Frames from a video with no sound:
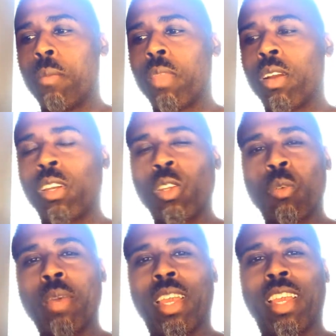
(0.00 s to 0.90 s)
they're a
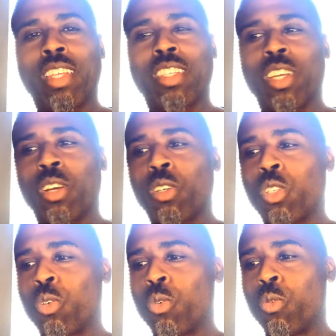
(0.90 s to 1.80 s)
little bit easier
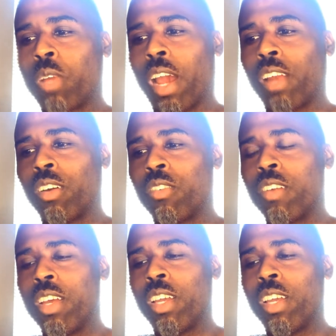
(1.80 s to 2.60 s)
to kind of,